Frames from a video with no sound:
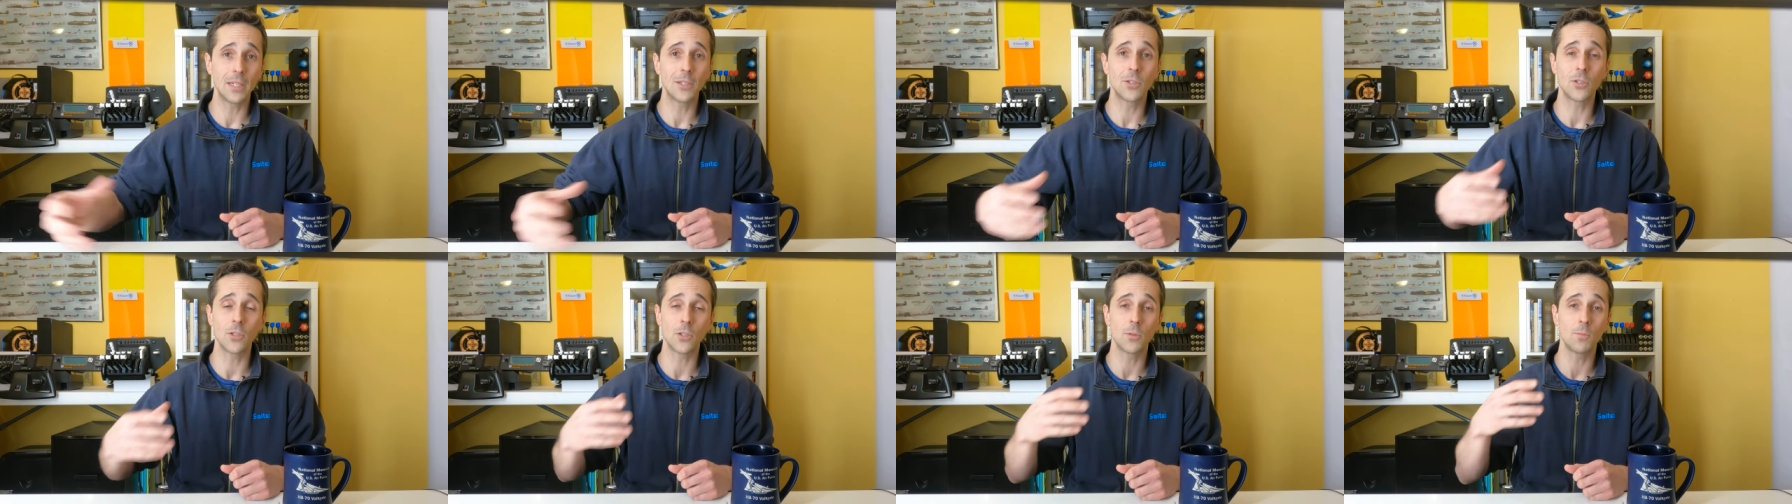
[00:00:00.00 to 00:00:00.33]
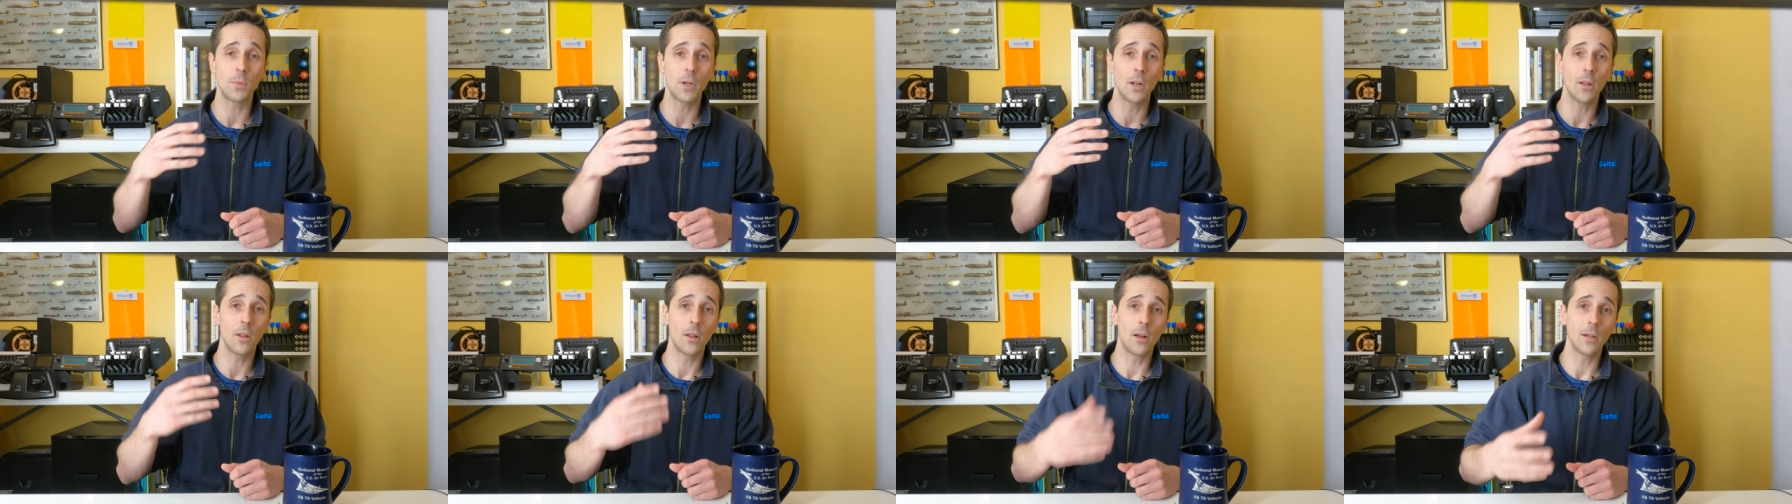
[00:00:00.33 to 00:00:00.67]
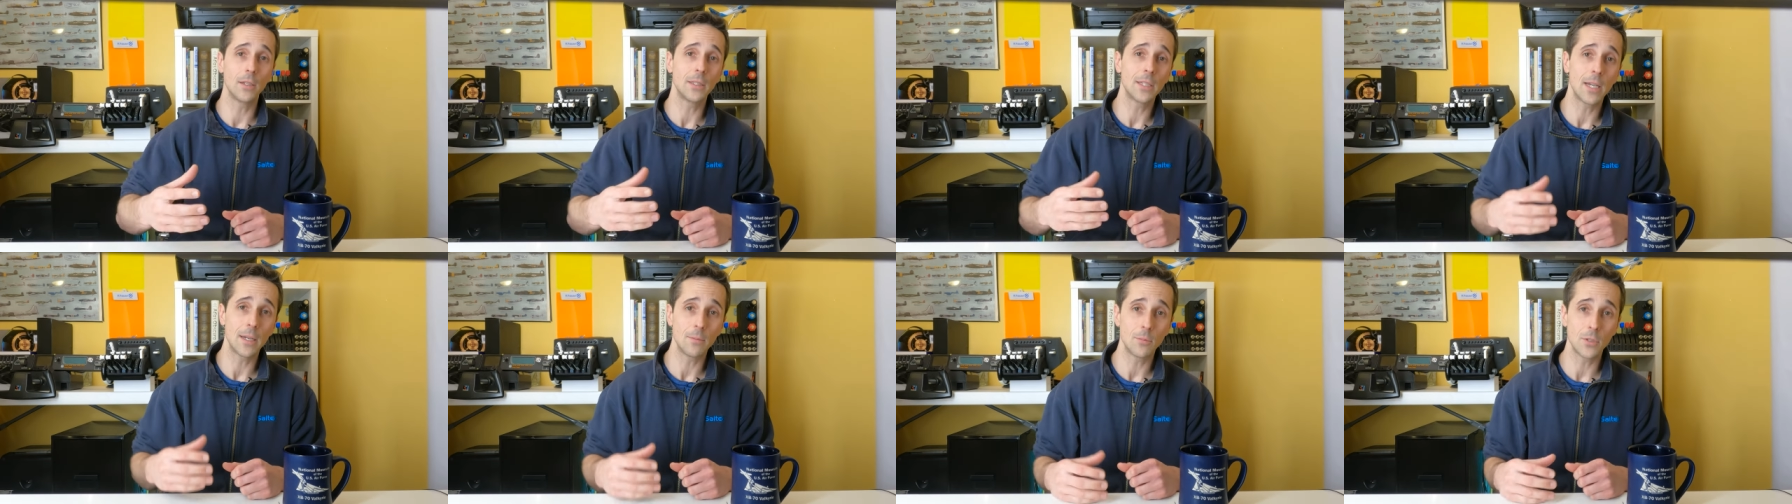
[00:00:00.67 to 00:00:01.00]
It's just been a
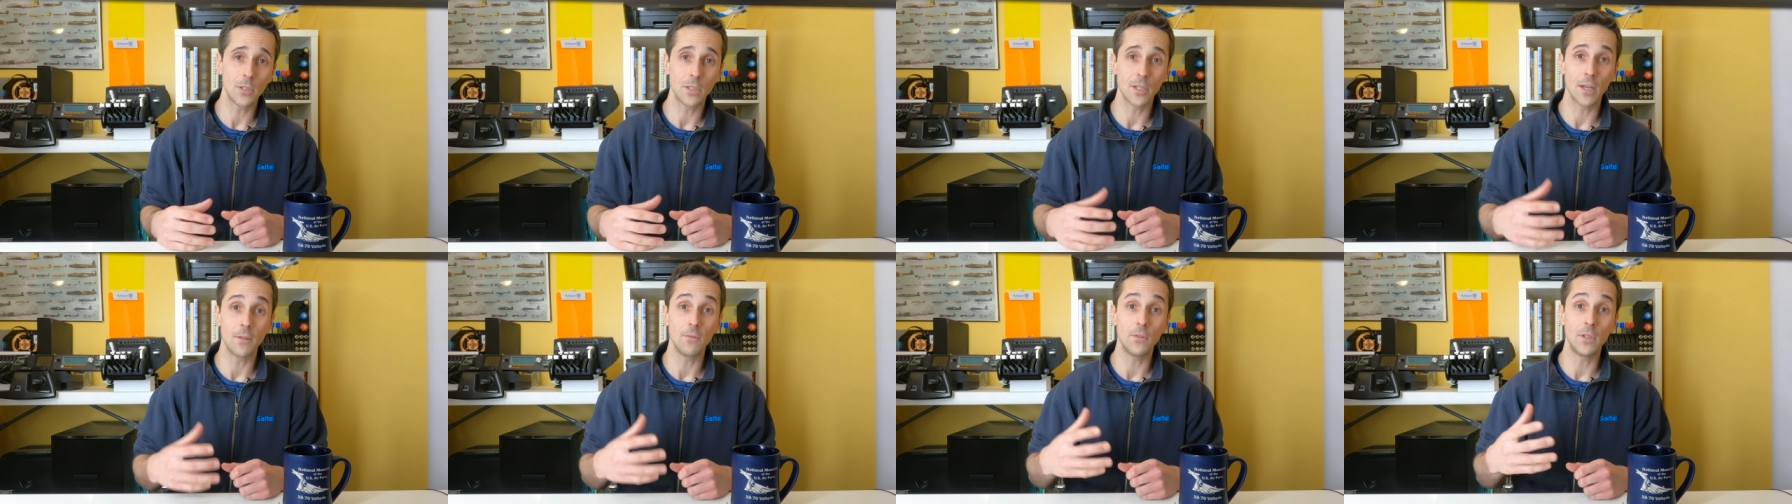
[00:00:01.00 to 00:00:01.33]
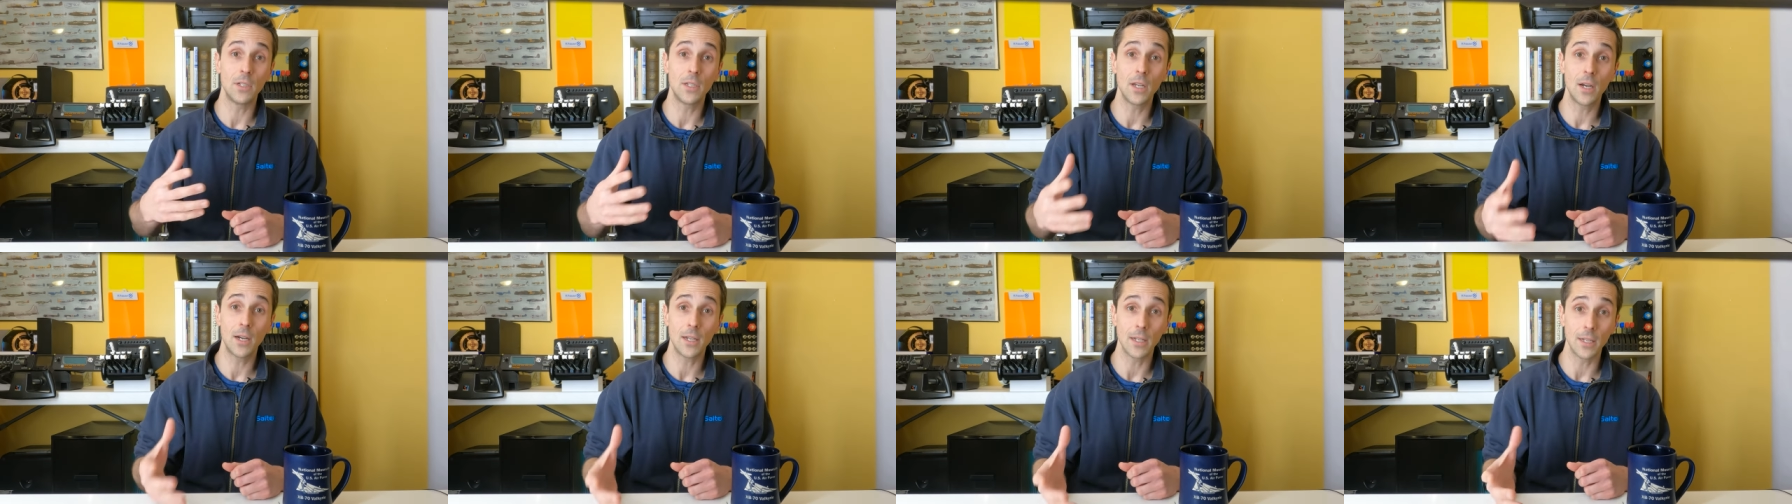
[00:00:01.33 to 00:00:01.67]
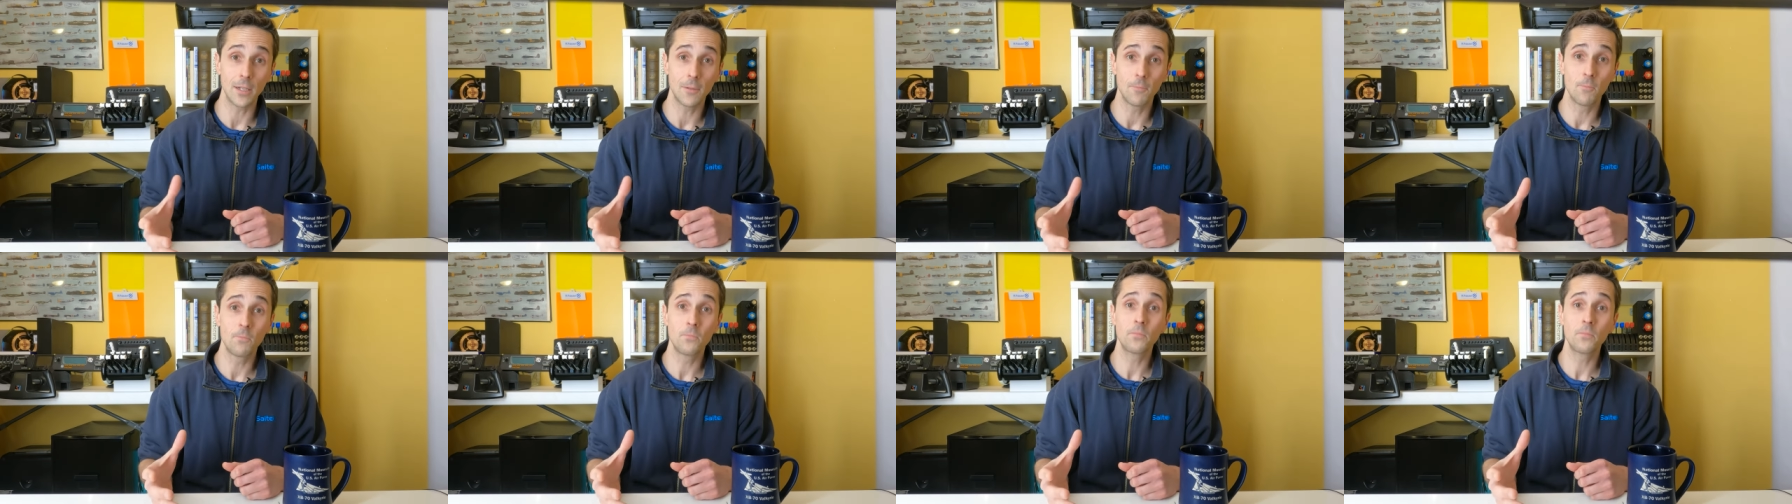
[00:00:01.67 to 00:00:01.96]
long time since I've done it.